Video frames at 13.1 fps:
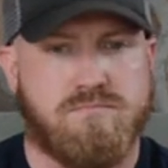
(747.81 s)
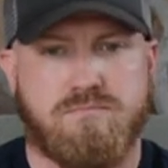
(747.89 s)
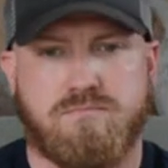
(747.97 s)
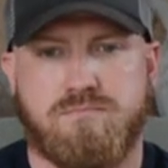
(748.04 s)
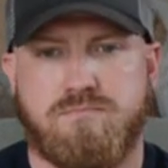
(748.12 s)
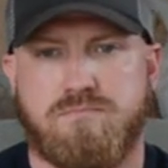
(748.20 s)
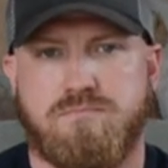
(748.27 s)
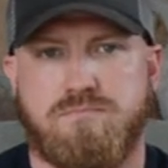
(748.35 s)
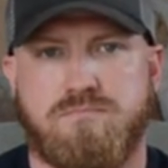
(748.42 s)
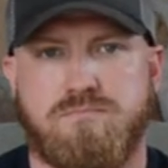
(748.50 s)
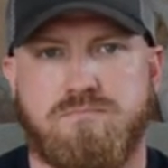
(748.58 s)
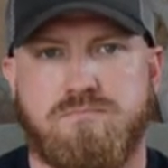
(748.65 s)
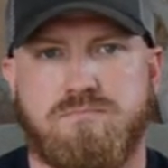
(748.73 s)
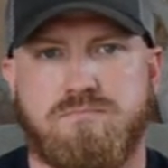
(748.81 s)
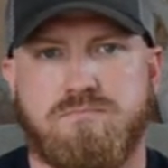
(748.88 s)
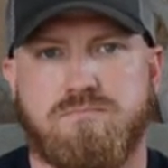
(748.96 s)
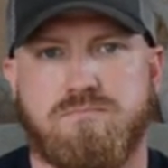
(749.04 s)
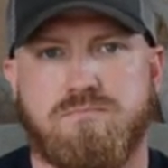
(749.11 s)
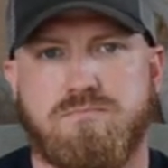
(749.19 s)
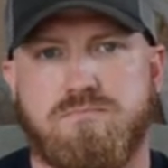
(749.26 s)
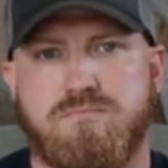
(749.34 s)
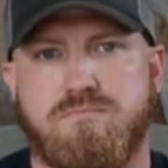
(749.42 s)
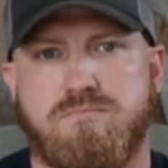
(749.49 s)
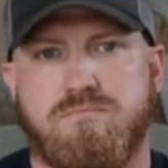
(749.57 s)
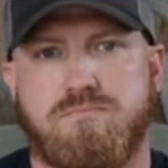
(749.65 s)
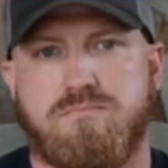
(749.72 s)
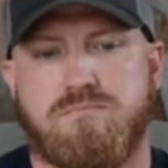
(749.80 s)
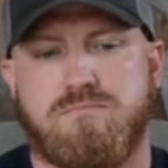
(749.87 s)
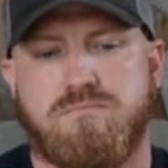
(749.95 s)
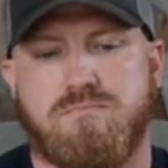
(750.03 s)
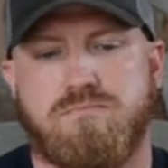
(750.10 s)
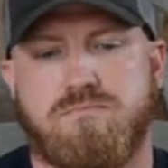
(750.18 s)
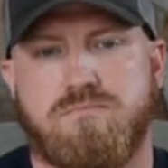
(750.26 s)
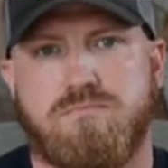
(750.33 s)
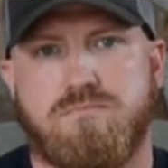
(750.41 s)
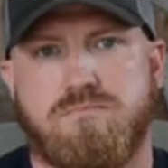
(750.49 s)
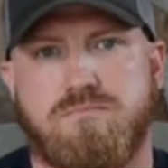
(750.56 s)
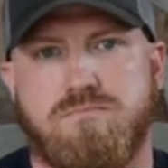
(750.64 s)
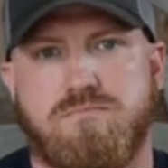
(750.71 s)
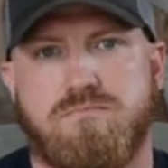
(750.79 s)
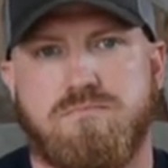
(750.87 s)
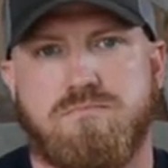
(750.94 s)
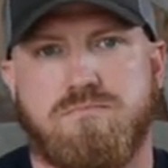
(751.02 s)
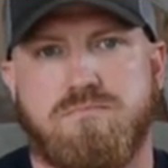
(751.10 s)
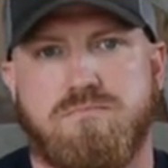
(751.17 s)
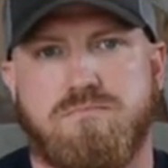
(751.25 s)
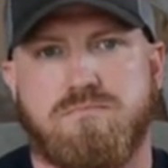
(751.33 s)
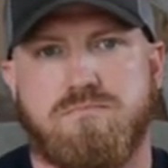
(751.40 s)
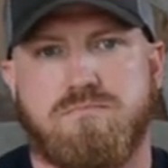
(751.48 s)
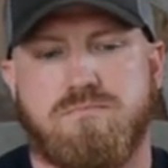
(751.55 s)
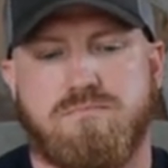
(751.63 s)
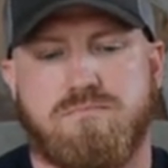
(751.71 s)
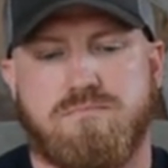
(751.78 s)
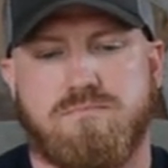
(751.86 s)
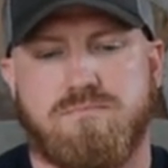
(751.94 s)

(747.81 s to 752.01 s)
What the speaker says: (not speaking)